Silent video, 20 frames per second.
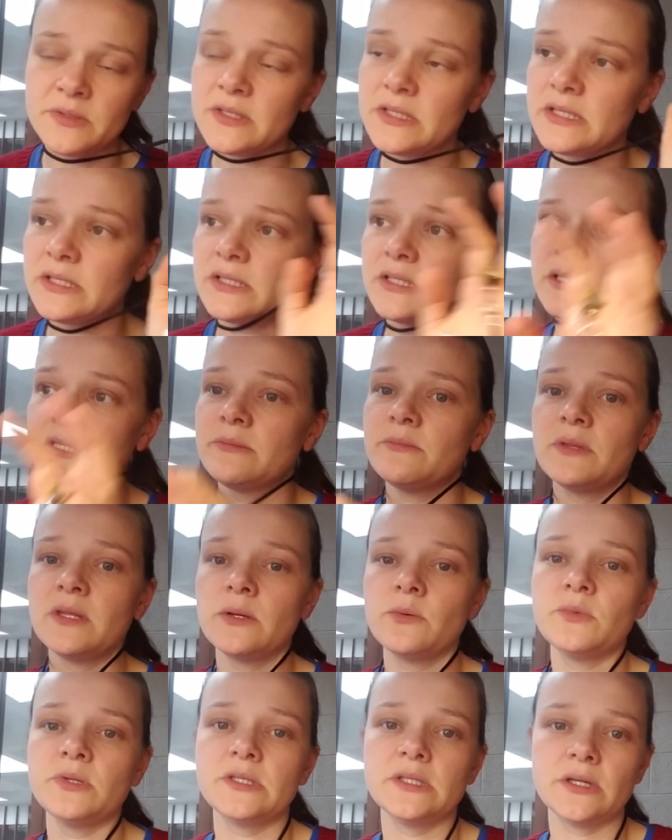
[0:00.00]
This is
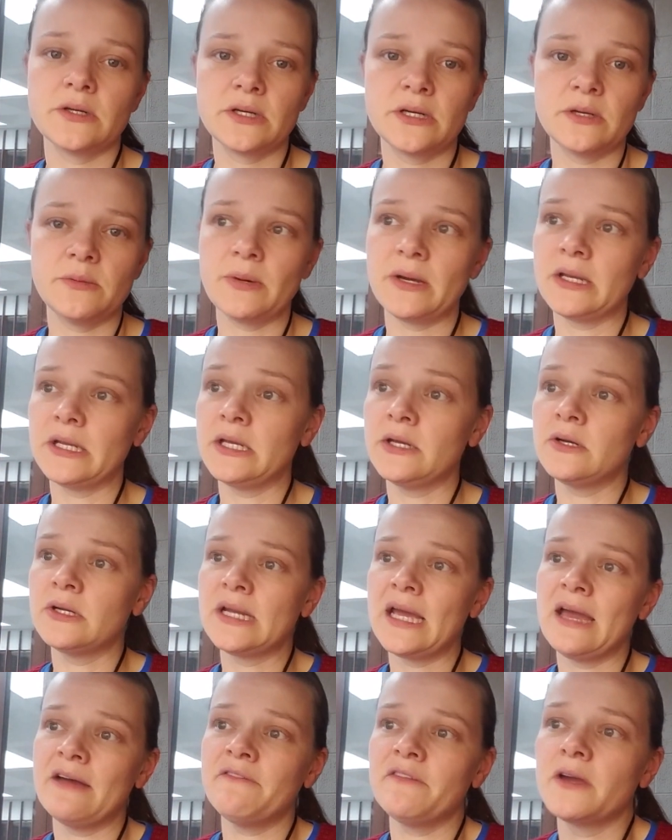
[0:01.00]
something we started about 1.5
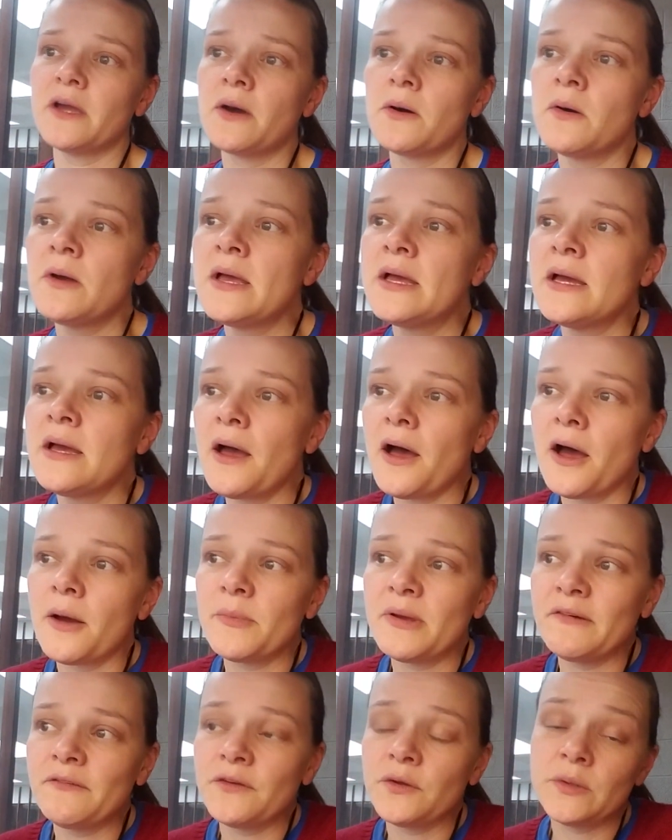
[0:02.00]
years ago.
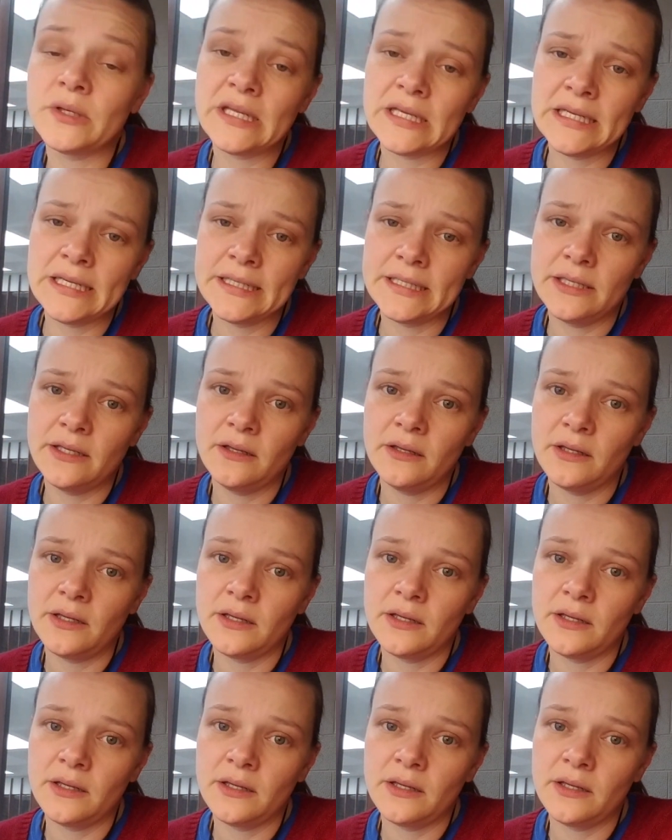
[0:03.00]
If you need